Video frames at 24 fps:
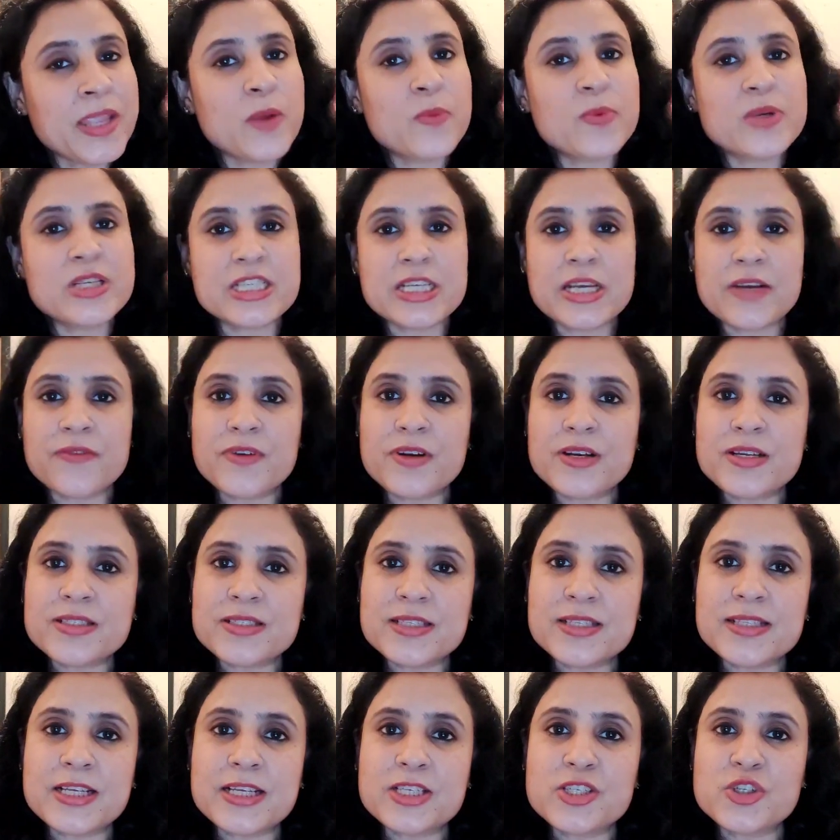Whichever is
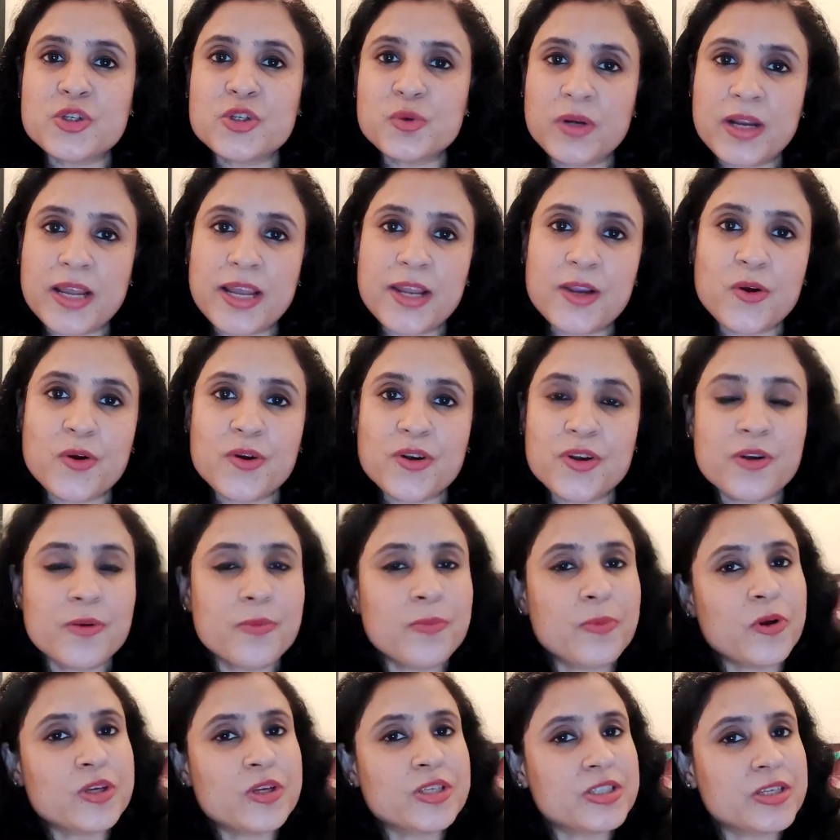it that you like or your
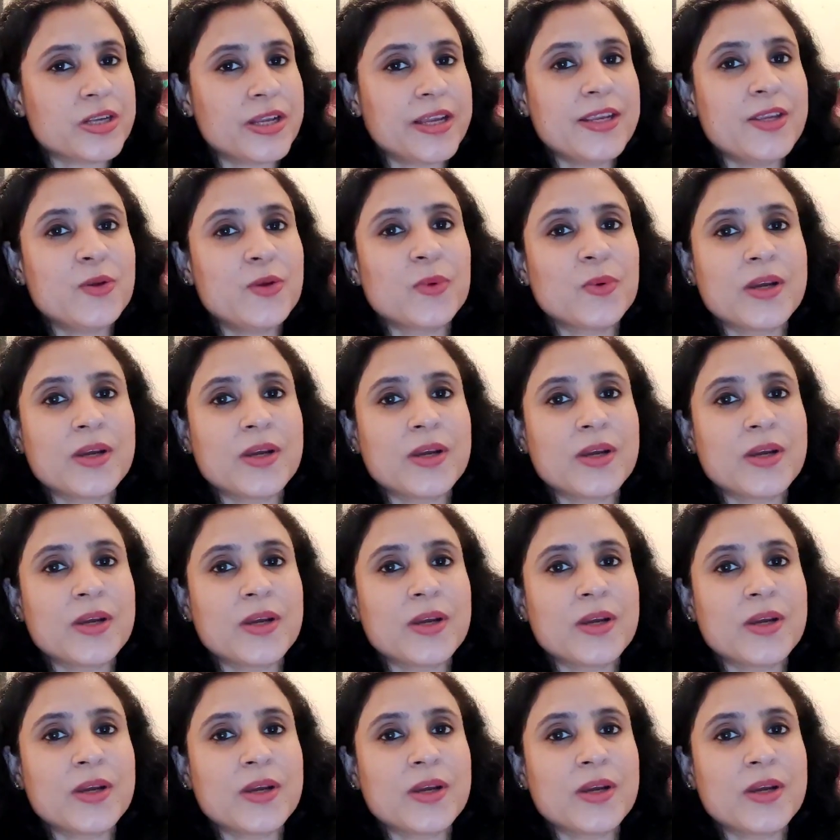employees like,